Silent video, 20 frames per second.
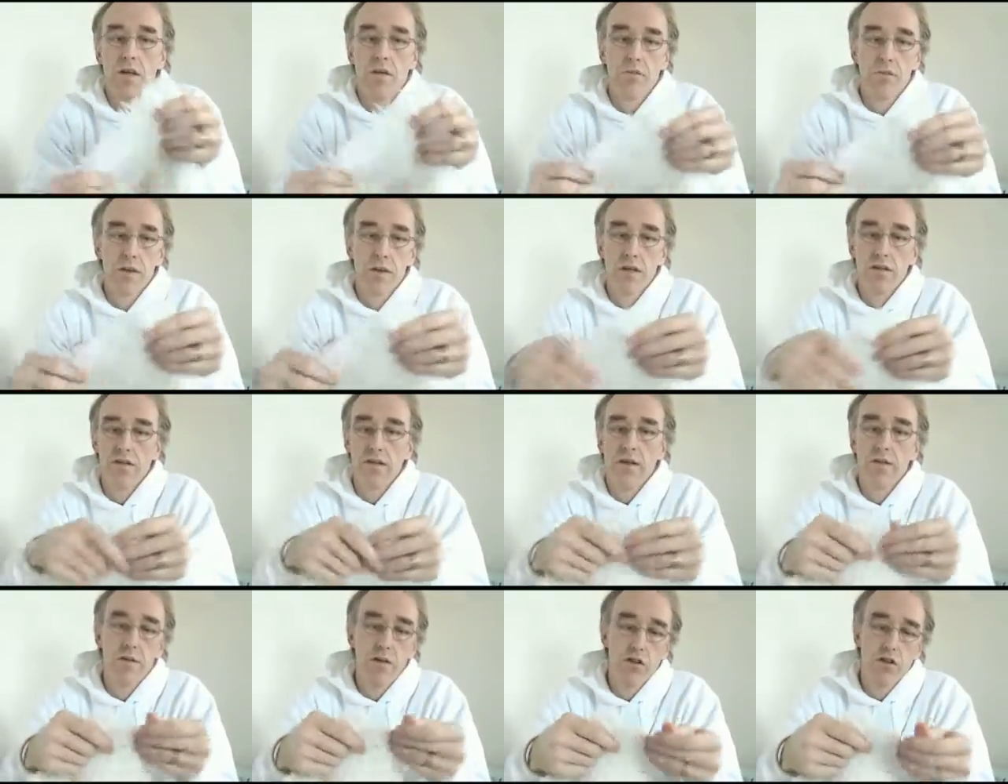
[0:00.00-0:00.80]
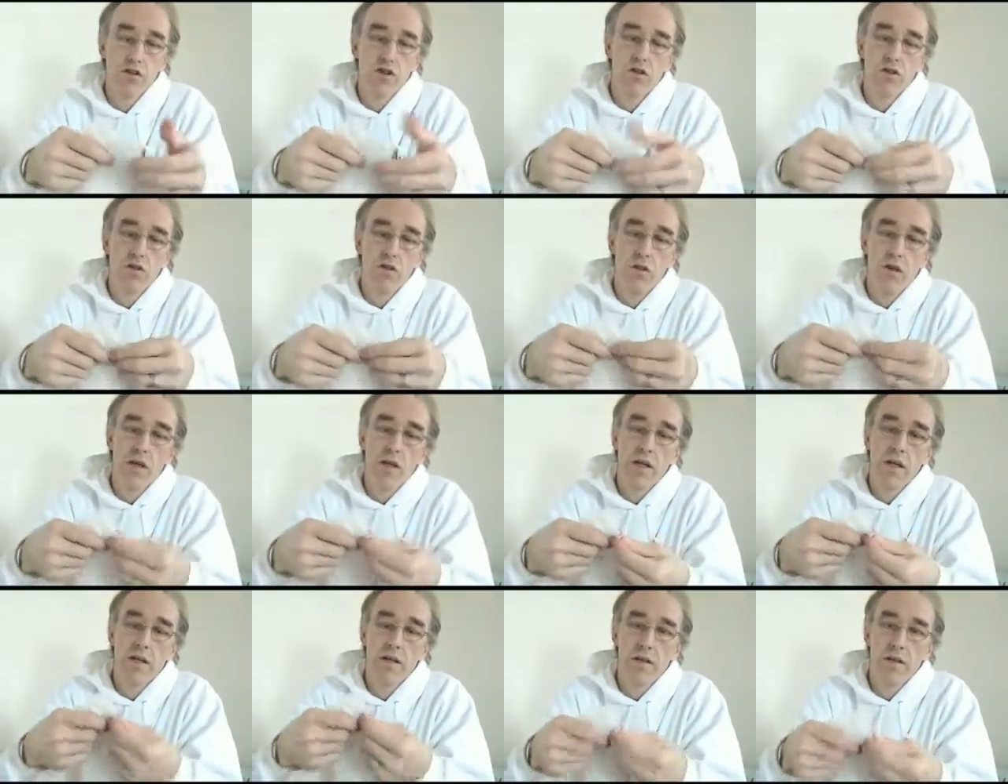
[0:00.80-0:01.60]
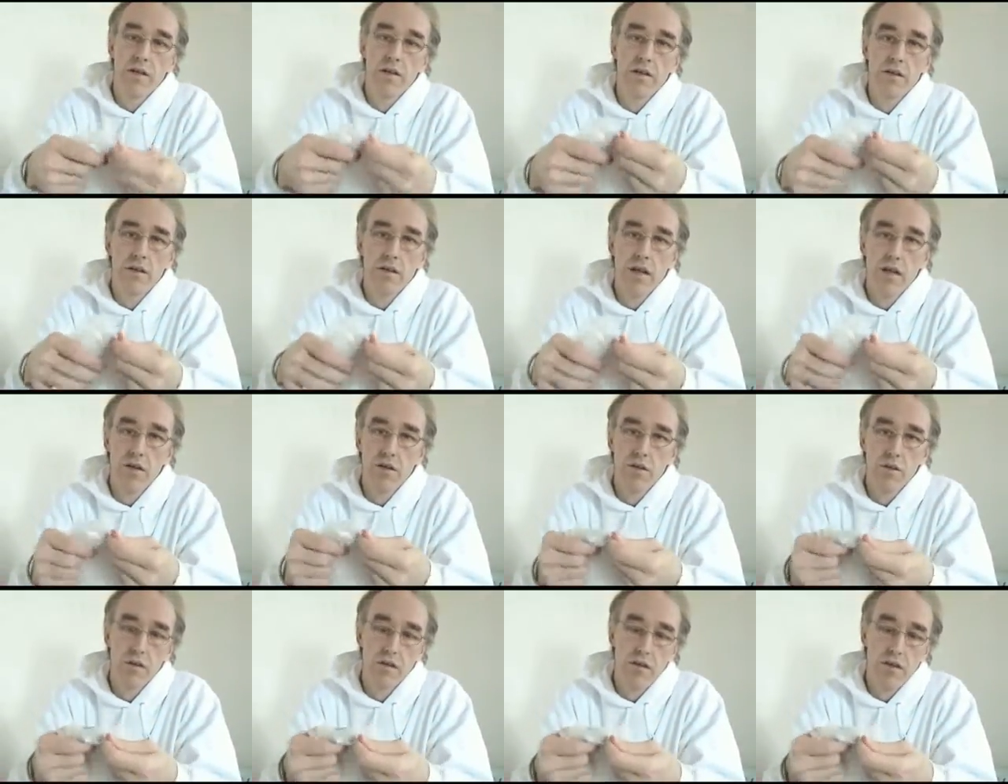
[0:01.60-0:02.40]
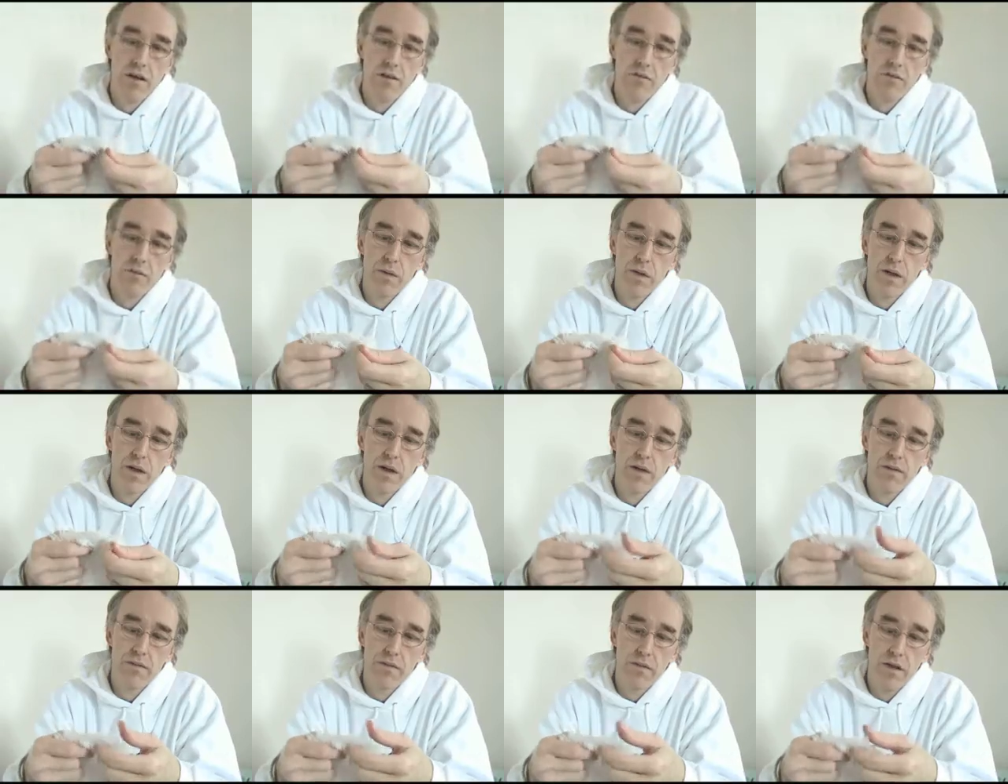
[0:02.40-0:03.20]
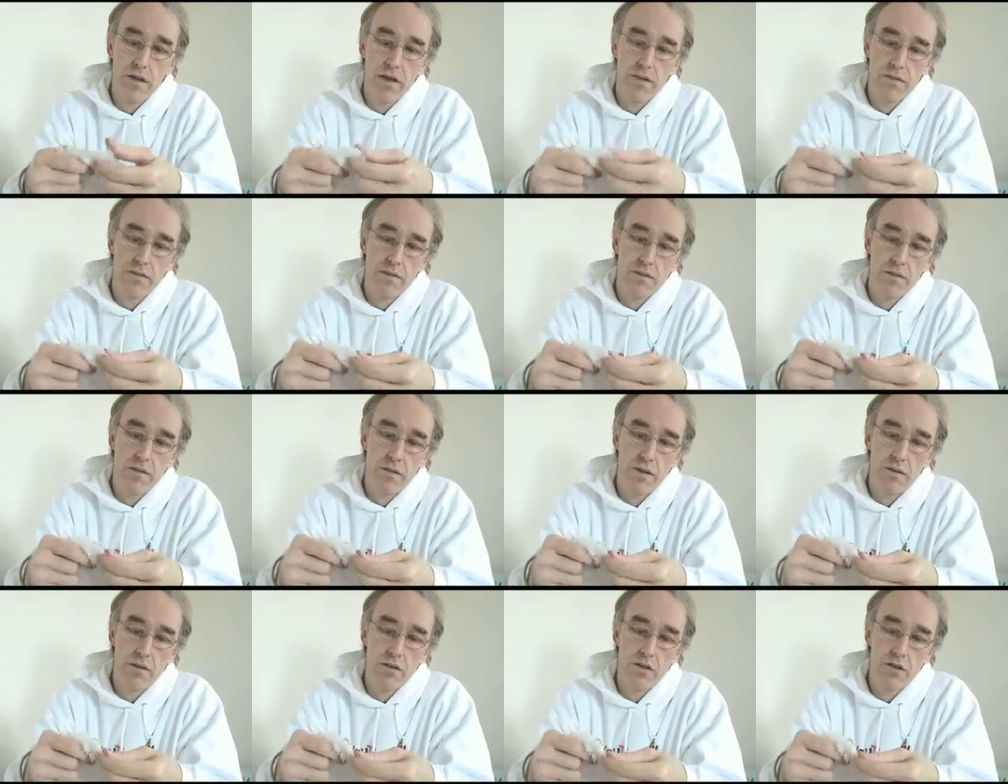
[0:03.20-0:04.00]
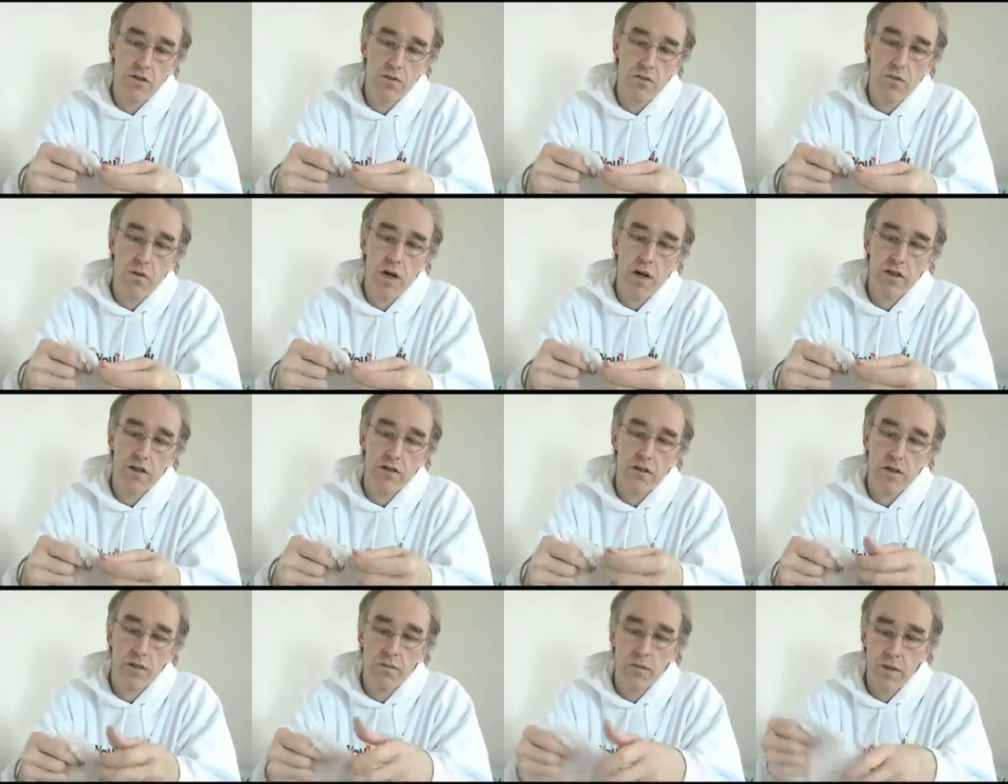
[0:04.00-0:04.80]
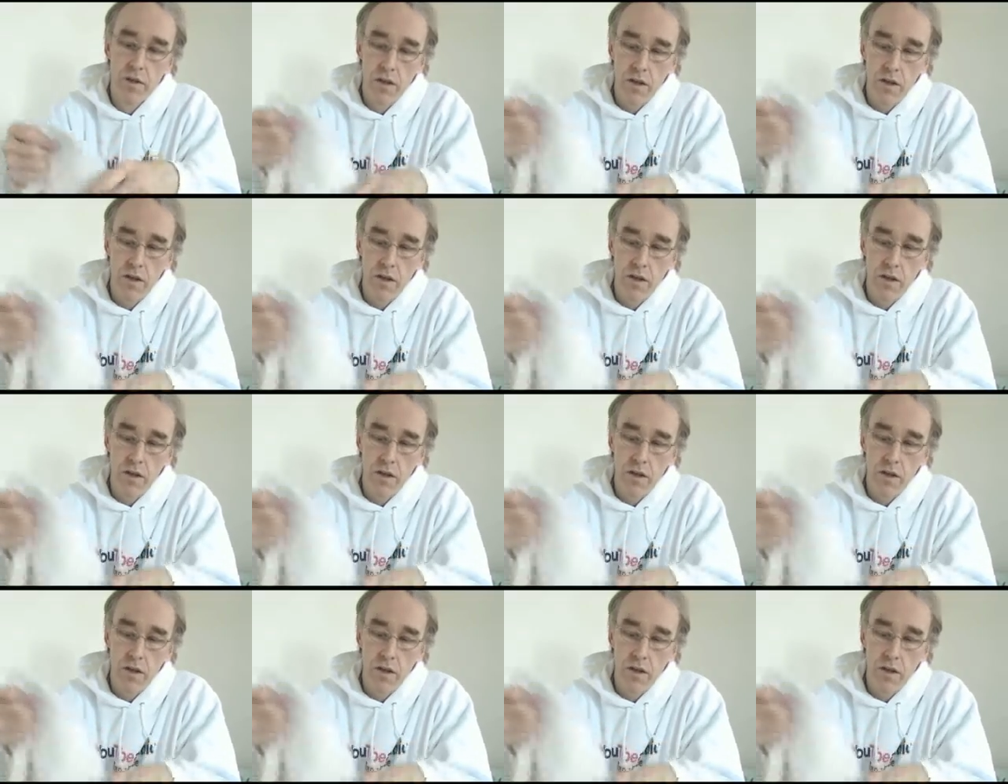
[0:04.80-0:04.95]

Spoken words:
because they will chew on it, and that's what you have to be careful of, and just watch them.